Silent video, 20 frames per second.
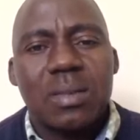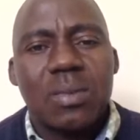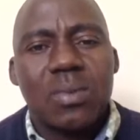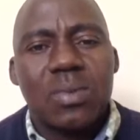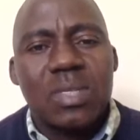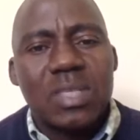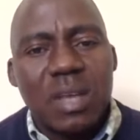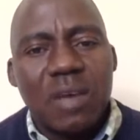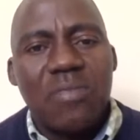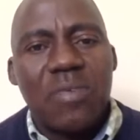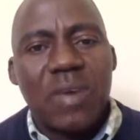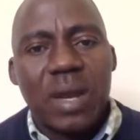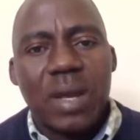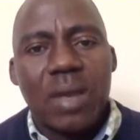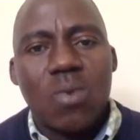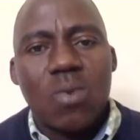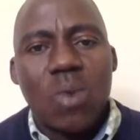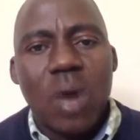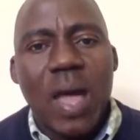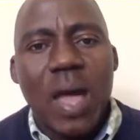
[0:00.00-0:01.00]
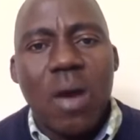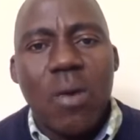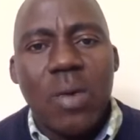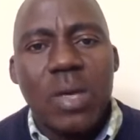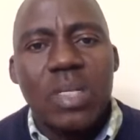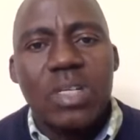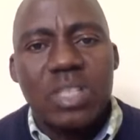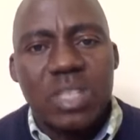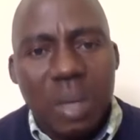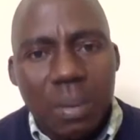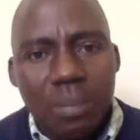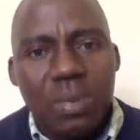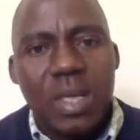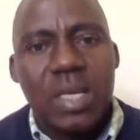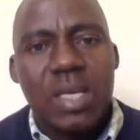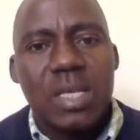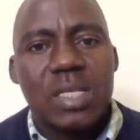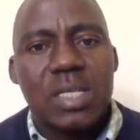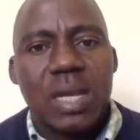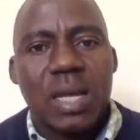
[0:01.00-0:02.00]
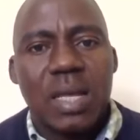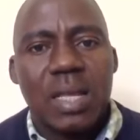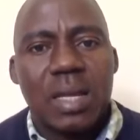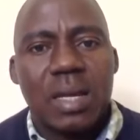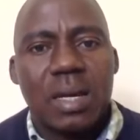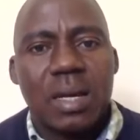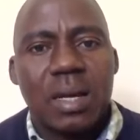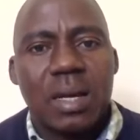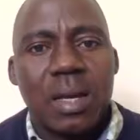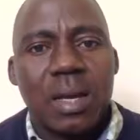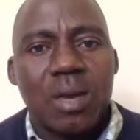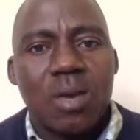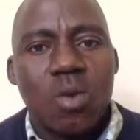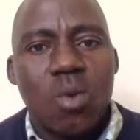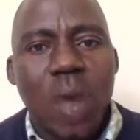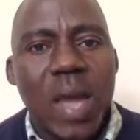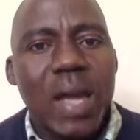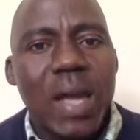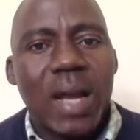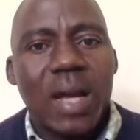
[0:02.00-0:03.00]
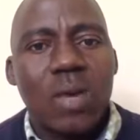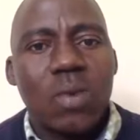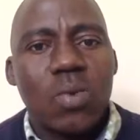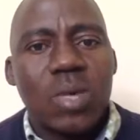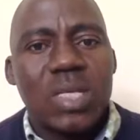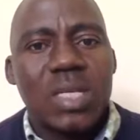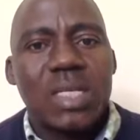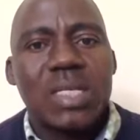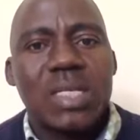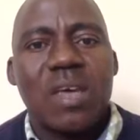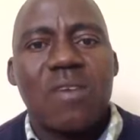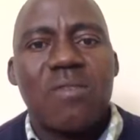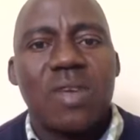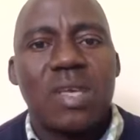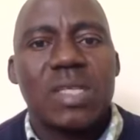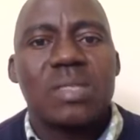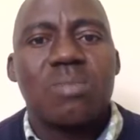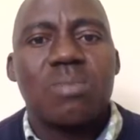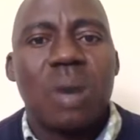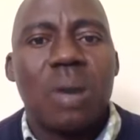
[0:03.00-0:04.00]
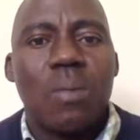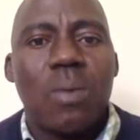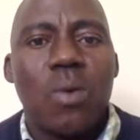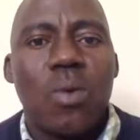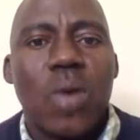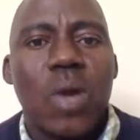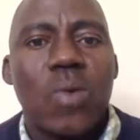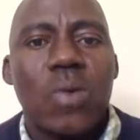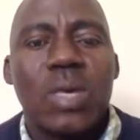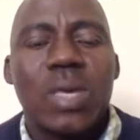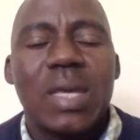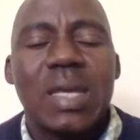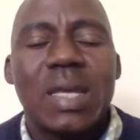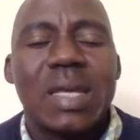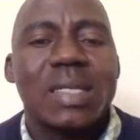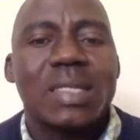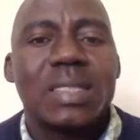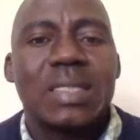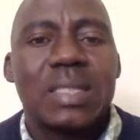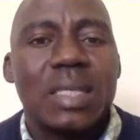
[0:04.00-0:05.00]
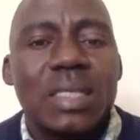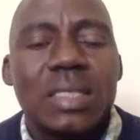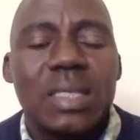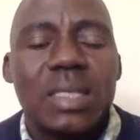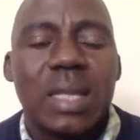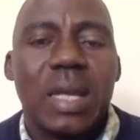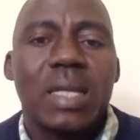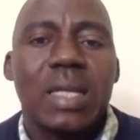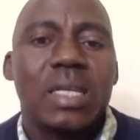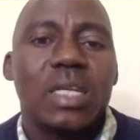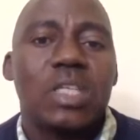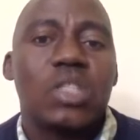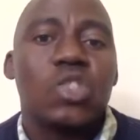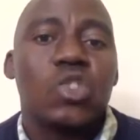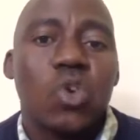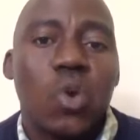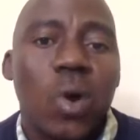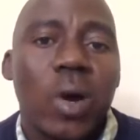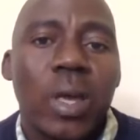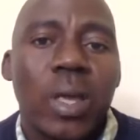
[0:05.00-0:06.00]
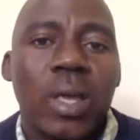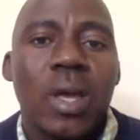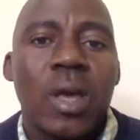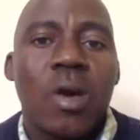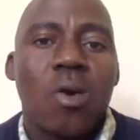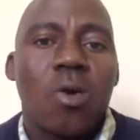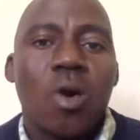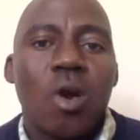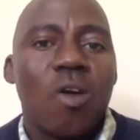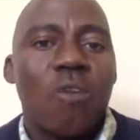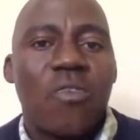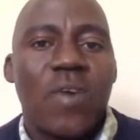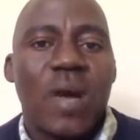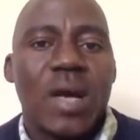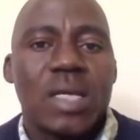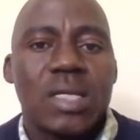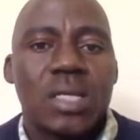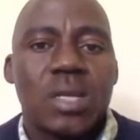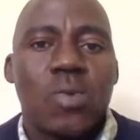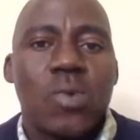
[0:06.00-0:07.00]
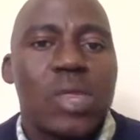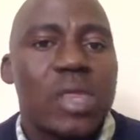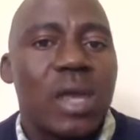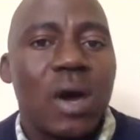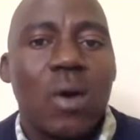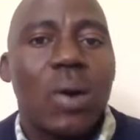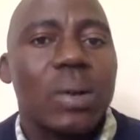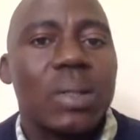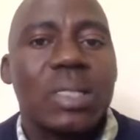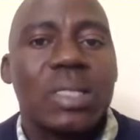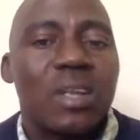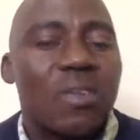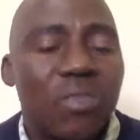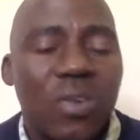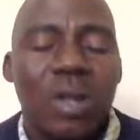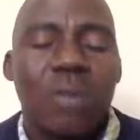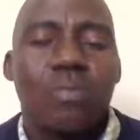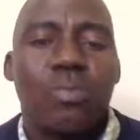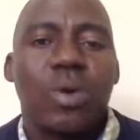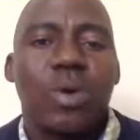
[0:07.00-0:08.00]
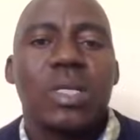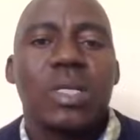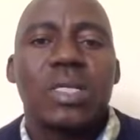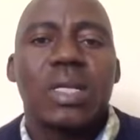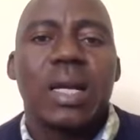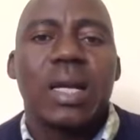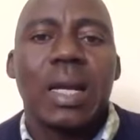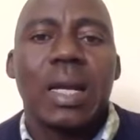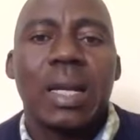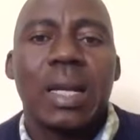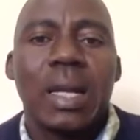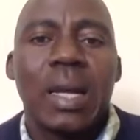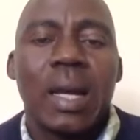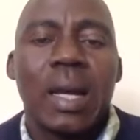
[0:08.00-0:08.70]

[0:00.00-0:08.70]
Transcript: suffering? Why are we troubling each other? You know, why can't we just have a Zimbabwe where we can exist and enjoy, all of us, with our different political